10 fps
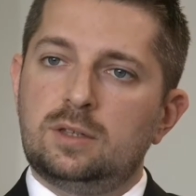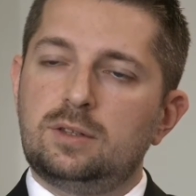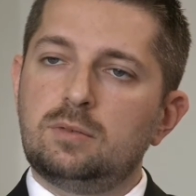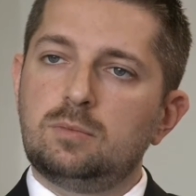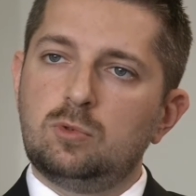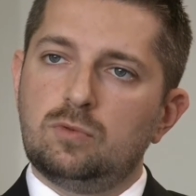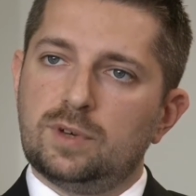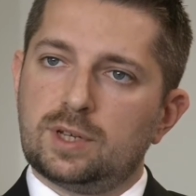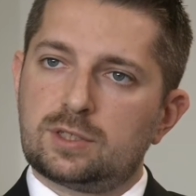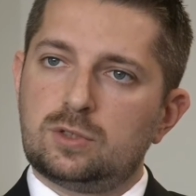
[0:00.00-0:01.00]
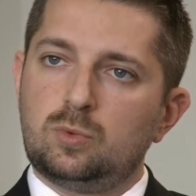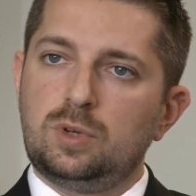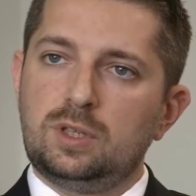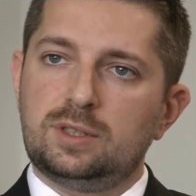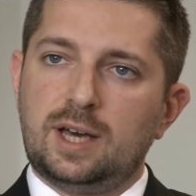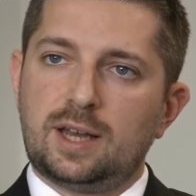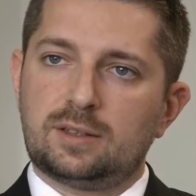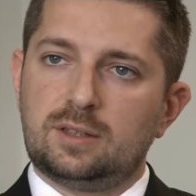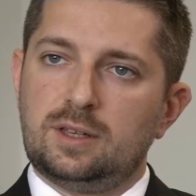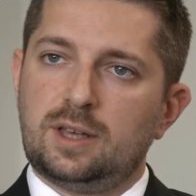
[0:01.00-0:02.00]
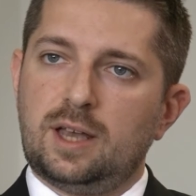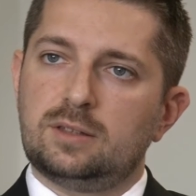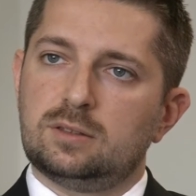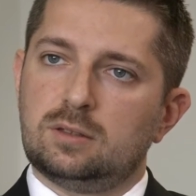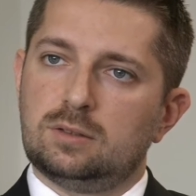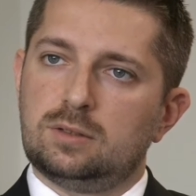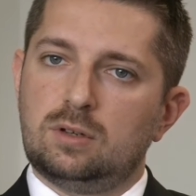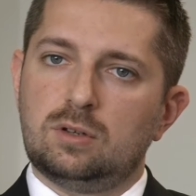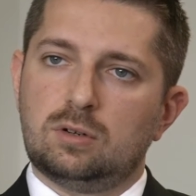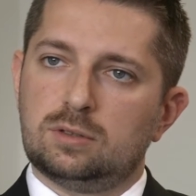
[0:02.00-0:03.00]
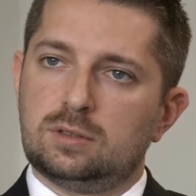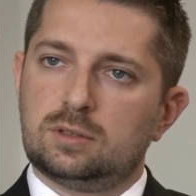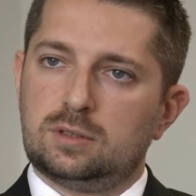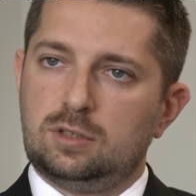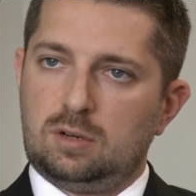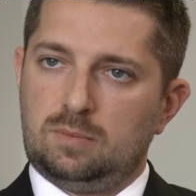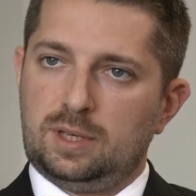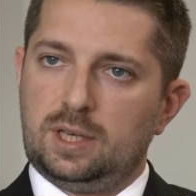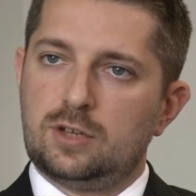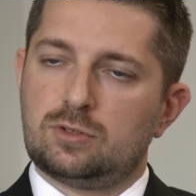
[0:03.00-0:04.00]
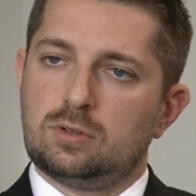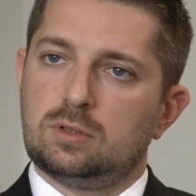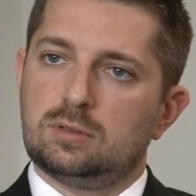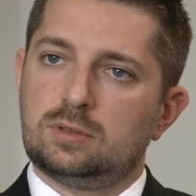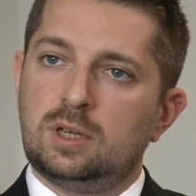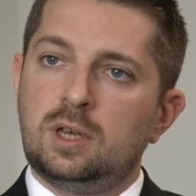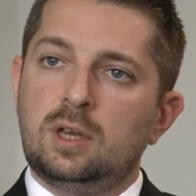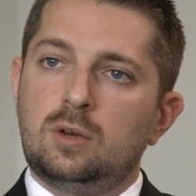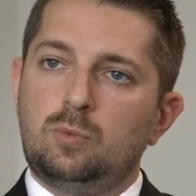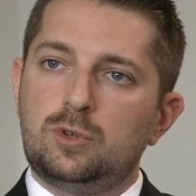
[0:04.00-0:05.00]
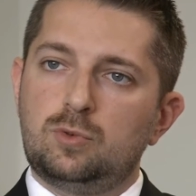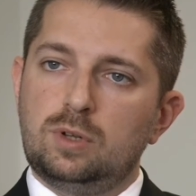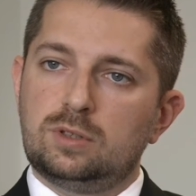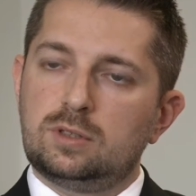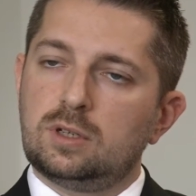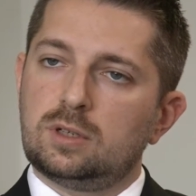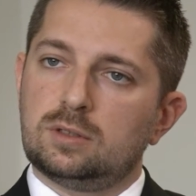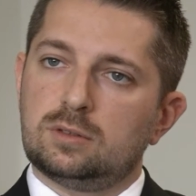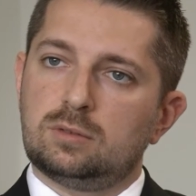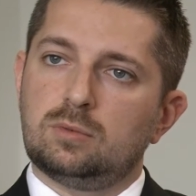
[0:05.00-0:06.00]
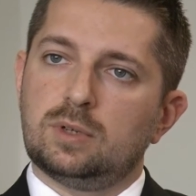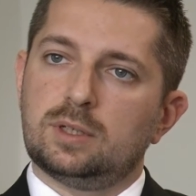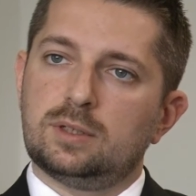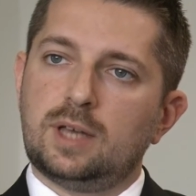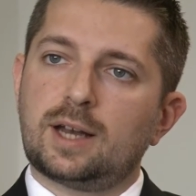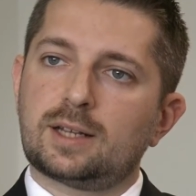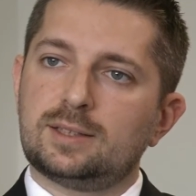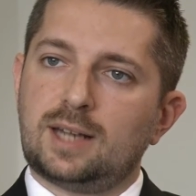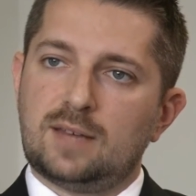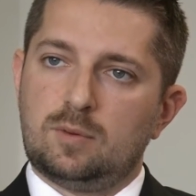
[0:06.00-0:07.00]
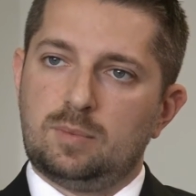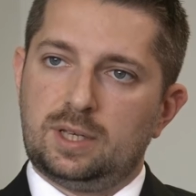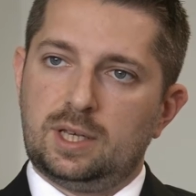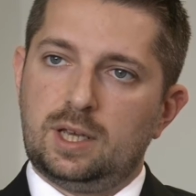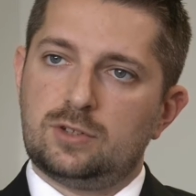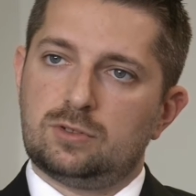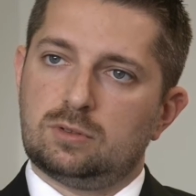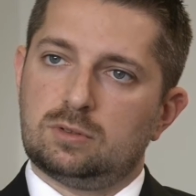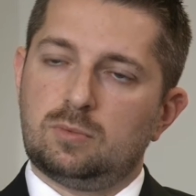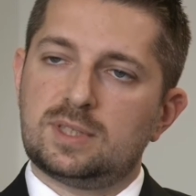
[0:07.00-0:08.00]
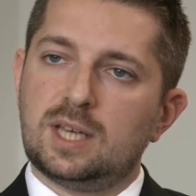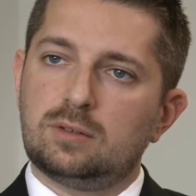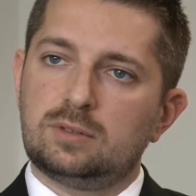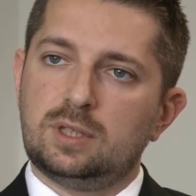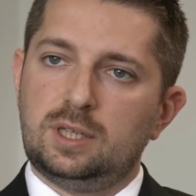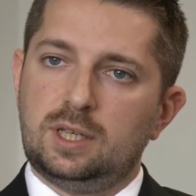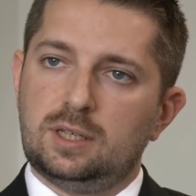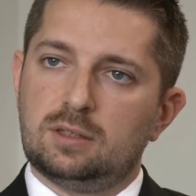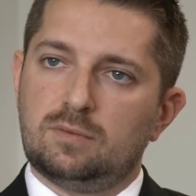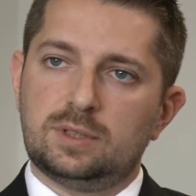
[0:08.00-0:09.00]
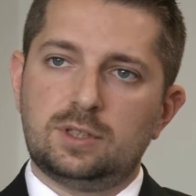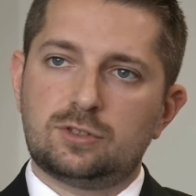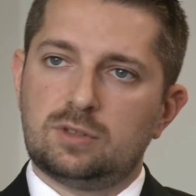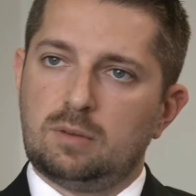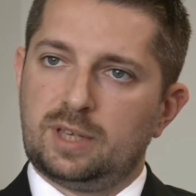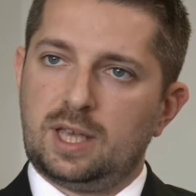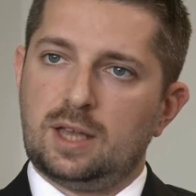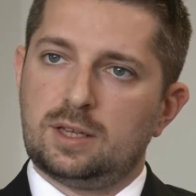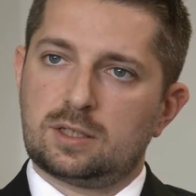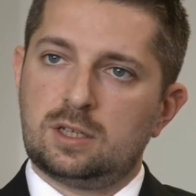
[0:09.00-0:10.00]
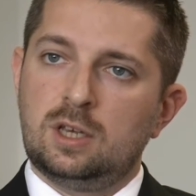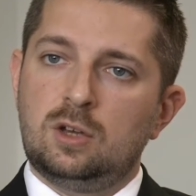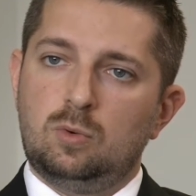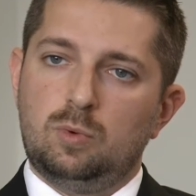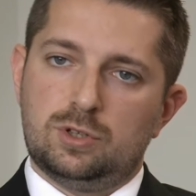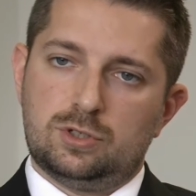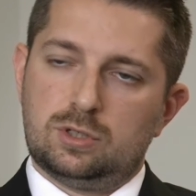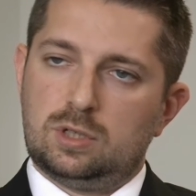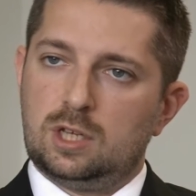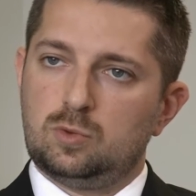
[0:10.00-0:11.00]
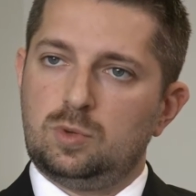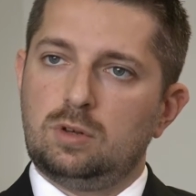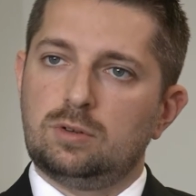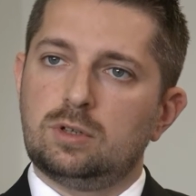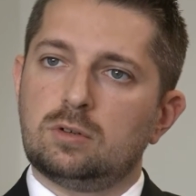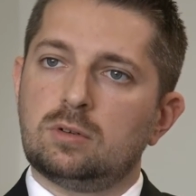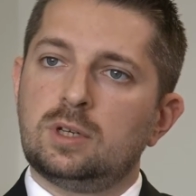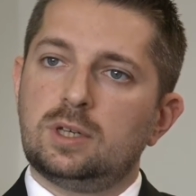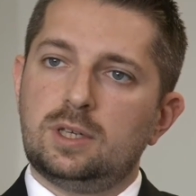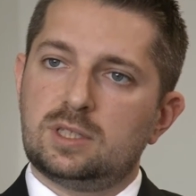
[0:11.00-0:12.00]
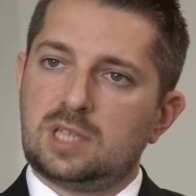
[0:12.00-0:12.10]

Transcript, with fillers: the movers will directly handle the load, your application load, which will turn into a direct drive application without the need of additional mechanics, which, as we all know, is